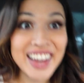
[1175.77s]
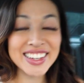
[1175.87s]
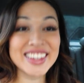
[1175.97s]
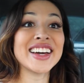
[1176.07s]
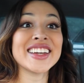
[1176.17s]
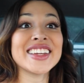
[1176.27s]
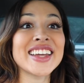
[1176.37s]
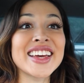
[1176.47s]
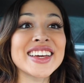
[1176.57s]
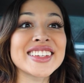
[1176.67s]
I got
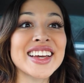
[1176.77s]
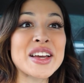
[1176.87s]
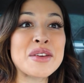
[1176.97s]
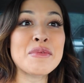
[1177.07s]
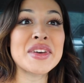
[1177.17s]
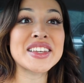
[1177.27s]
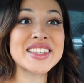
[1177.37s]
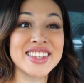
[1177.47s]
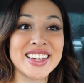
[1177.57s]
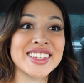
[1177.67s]
it and I'm
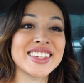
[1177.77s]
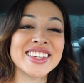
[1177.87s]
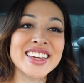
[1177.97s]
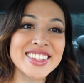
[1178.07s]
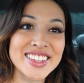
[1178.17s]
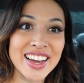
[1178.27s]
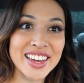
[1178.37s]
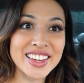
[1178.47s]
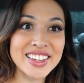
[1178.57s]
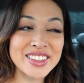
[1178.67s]
excited and
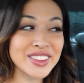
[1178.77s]
I